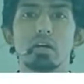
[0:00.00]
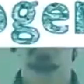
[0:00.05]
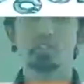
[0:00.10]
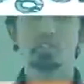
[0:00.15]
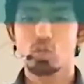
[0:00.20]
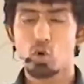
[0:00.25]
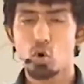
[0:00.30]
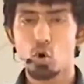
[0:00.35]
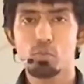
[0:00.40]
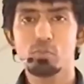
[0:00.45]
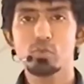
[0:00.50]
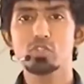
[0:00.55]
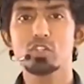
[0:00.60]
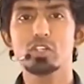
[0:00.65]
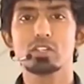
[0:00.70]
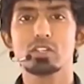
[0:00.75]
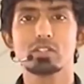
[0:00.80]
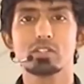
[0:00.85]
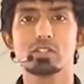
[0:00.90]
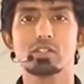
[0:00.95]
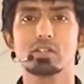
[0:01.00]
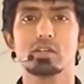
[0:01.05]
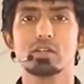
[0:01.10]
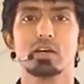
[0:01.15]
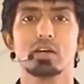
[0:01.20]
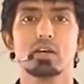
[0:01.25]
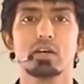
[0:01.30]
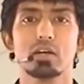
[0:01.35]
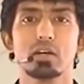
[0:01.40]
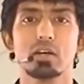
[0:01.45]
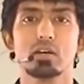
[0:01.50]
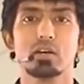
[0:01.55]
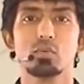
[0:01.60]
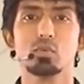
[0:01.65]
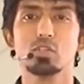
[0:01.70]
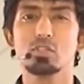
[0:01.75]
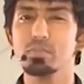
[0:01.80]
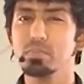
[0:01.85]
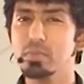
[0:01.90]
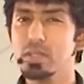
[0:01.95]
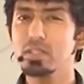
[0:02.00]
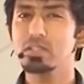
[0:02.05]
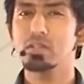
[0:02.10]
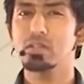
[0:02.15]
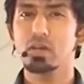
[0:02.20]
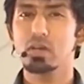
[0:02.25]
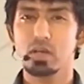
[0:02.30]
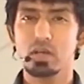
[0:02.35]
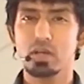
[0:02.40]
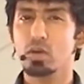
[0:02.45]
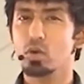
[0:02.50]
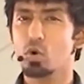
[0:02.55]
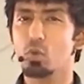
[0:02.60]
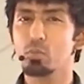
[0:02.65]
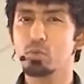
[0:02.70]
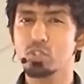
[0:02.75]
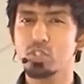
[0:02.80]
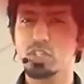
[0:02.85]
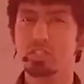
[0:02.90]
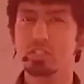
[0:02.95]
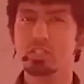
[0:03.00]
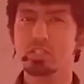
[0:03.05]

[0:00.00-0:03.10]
homogeneous. Which means, homogeneous really